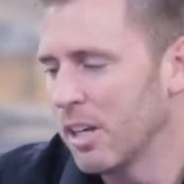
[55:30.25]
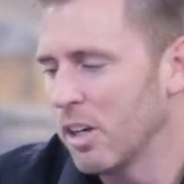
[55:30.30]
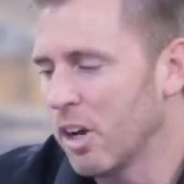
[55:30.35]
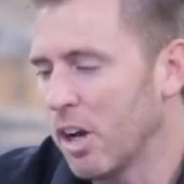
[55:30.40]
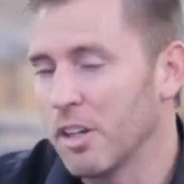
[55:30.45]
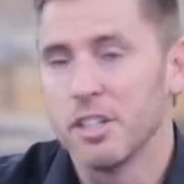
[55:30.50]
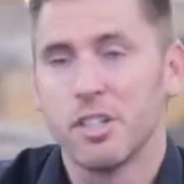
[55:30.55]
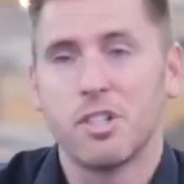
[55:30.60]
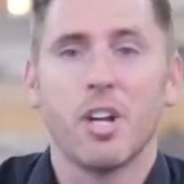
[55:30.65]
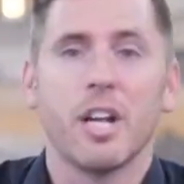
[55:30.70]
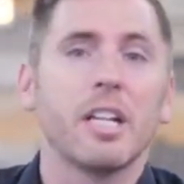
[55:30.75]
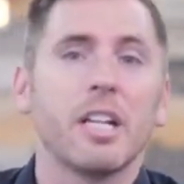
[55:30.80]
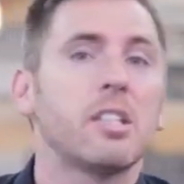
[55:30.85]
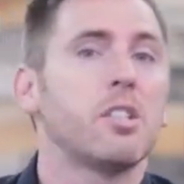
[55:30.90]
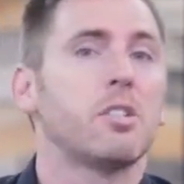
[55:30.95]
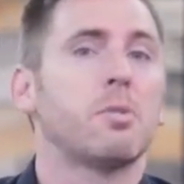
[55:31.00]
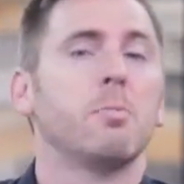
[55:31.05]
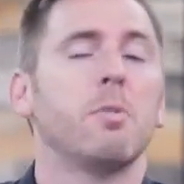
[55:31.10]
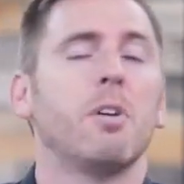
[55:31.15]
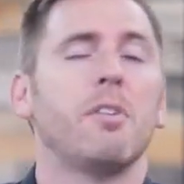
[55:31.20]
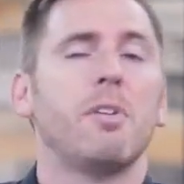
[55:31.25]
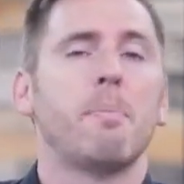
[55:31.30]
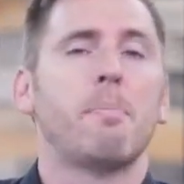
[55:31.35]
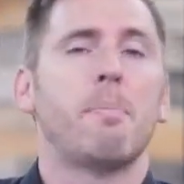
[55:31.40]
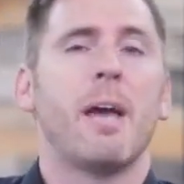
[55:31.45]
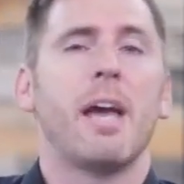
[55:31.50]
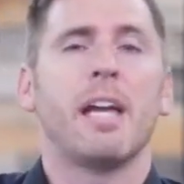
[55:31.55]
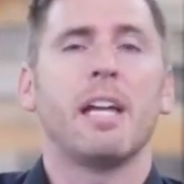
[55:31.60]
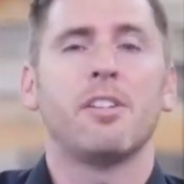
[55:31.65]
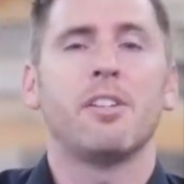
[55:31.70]
On the Genesis movie
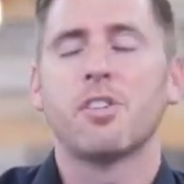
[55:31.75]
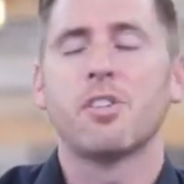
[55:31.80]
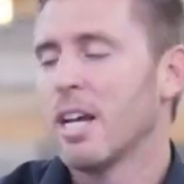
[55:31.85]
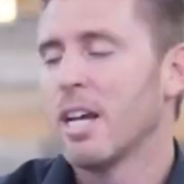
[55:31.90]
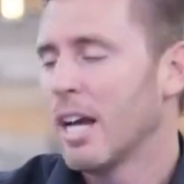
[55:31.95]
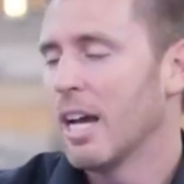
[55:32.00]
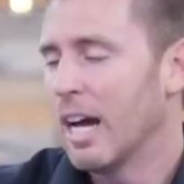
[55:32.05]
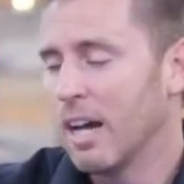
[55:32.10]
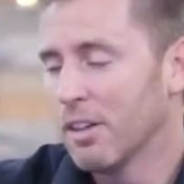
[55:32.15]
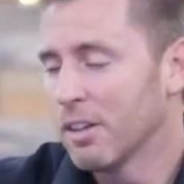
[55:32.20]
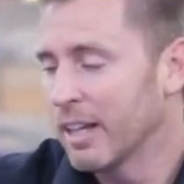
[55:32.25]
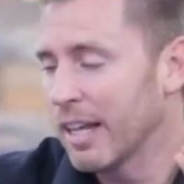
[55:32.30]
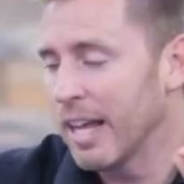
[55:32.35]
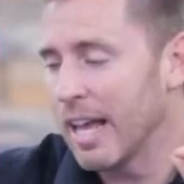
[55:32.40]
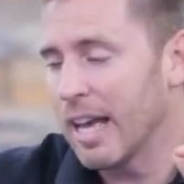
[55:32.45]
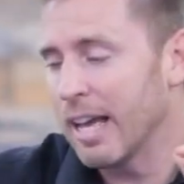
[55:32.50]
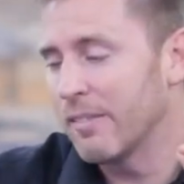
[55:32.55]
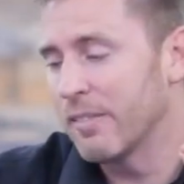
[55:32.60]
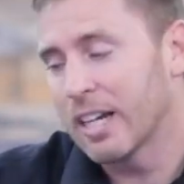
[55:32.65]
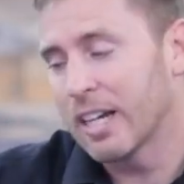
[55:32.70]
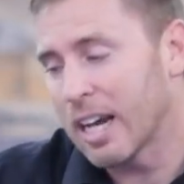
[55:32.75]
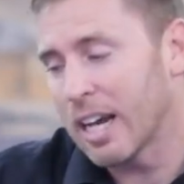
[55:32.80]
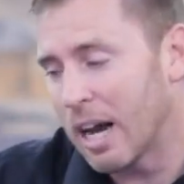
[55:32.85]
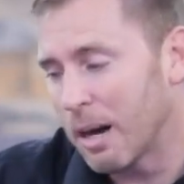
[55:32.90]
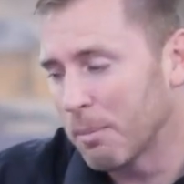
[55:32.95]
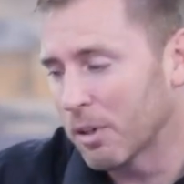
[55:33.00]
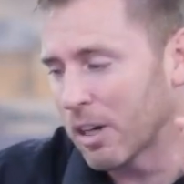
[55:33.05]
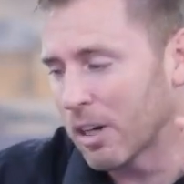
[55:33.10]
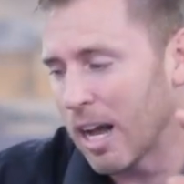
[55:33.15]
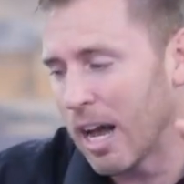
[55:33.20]
page, I only have a
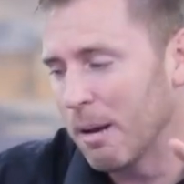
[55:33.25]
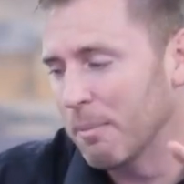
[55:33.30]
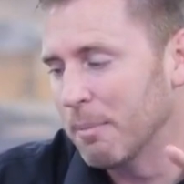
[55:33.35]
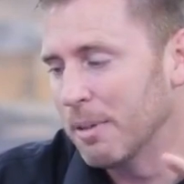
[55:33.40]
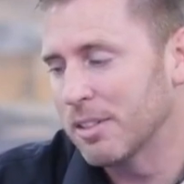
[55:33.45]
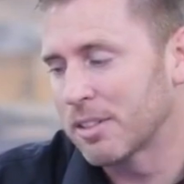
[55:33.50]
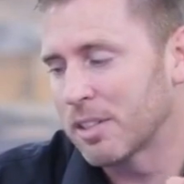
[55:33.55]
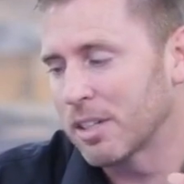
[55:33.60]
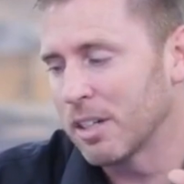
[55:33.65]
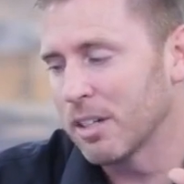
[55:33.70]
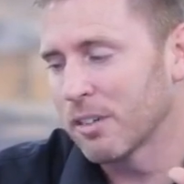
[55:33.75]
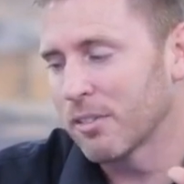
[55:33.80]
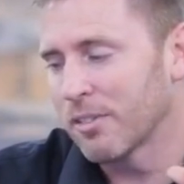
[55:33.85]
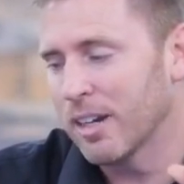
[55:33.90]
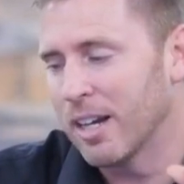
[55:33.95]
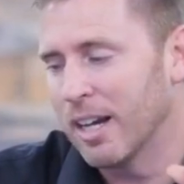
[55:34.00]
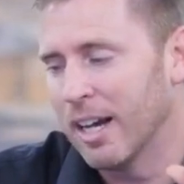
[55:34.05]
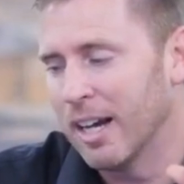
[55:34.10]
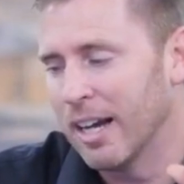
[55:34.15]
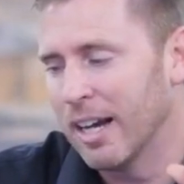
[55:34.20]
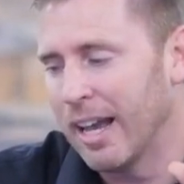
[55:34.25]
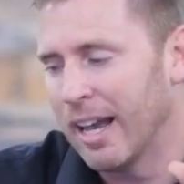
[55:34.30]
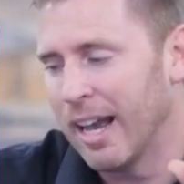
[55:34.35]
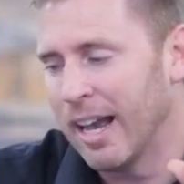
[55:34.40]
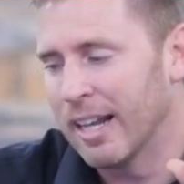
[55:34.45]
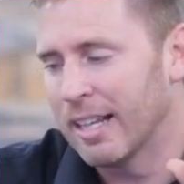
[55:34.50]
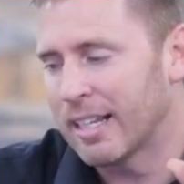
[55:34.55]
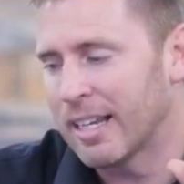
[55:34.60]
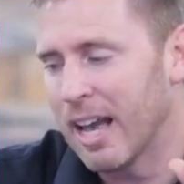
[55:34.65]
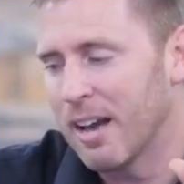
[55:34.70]
couple comments here,
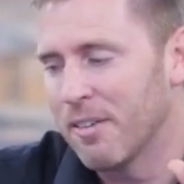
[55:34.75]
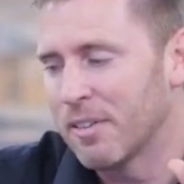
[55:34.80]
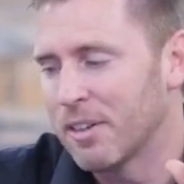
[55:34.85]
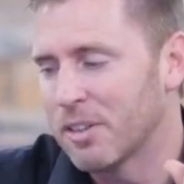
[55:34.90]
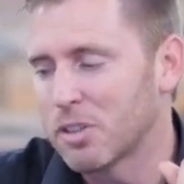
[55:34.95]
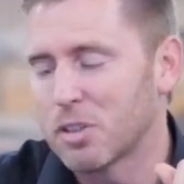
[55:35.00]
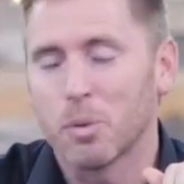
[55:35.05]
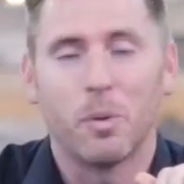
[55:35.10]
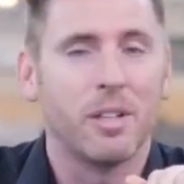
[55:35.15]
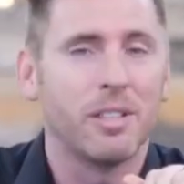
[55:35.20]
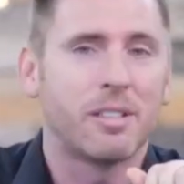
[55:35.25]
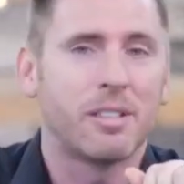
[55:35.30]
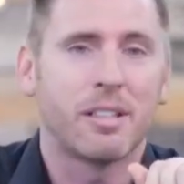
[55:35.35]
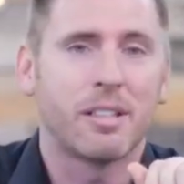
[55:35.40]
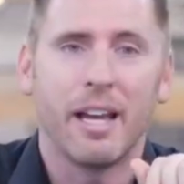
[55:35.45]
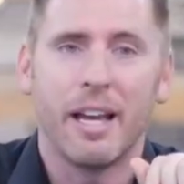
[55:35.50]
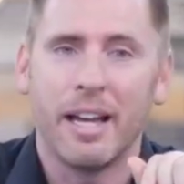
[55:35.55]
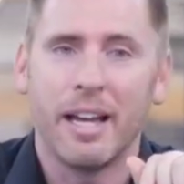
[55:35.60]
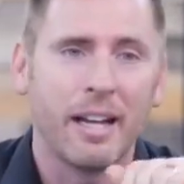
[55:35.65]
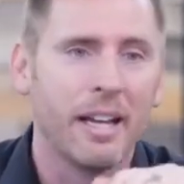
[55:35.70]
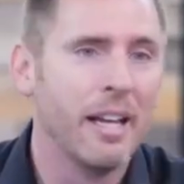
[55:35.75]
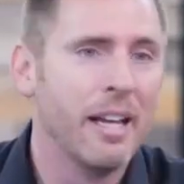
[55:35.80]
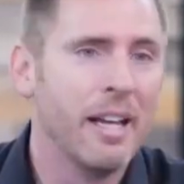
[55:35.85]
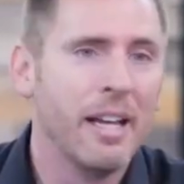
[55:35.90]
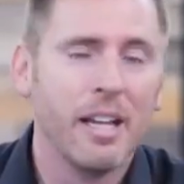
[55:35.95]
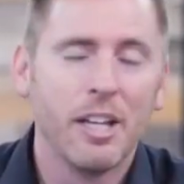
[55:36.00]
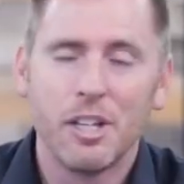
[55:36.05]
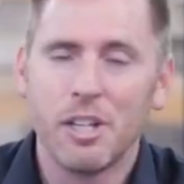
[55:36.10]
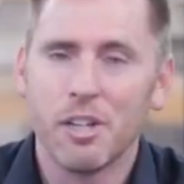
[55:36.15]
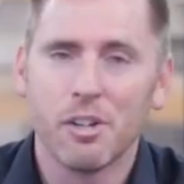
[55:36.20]
and Kevin is the one saying,
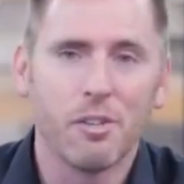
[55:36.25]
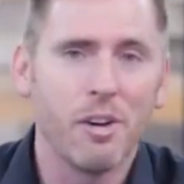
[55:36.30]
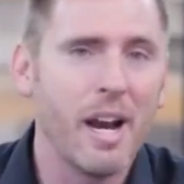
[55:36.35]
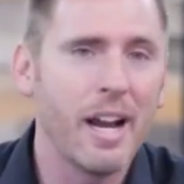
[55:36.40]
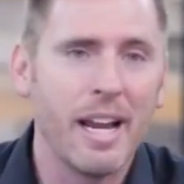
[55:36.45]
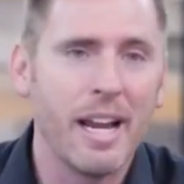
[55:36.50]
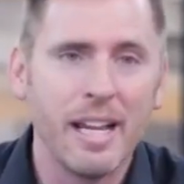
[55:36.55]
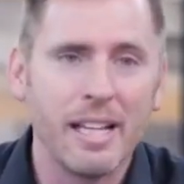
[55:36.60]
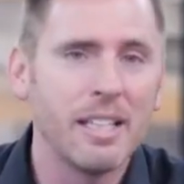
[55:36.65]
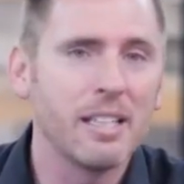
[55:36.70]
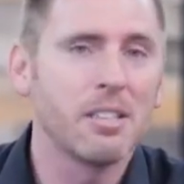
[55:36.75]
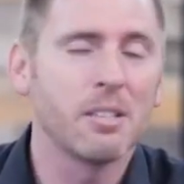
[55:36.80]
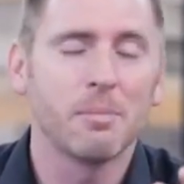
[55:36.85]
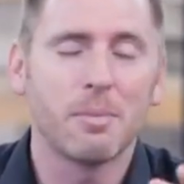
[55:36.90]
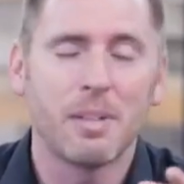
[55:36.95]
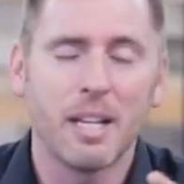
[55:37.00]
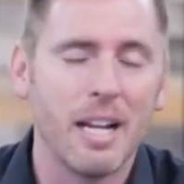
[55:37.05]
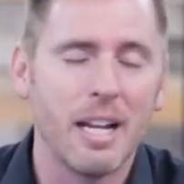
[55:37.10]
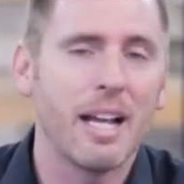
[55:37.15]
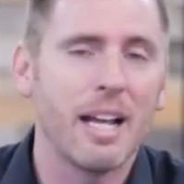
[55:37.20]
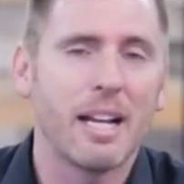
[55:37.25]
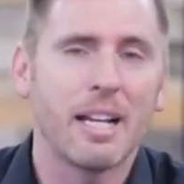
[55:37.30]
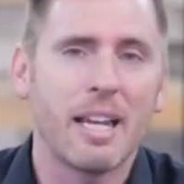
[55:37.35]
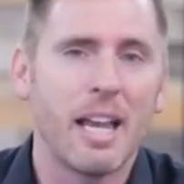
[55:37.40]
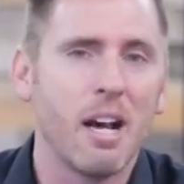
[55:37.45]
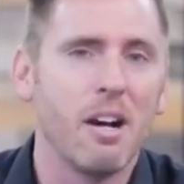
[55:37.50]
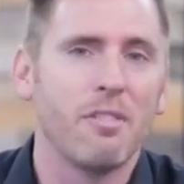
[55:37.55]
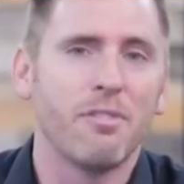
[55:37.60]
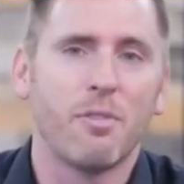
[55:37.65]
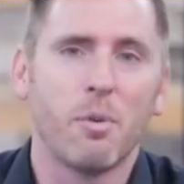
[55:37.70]
you're right, atheism cannot
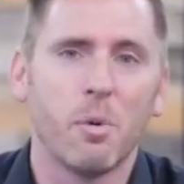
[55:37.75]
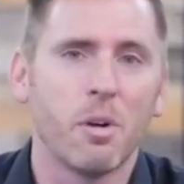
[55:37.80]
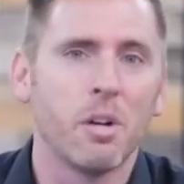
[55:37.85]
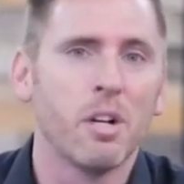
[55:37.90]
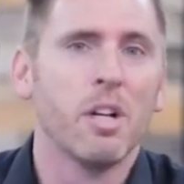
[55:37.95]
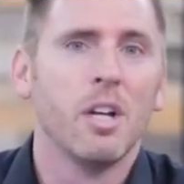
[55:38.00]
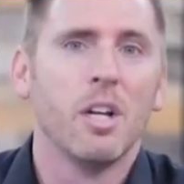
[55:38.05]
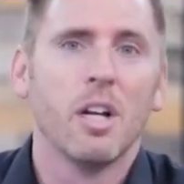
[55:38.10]
account for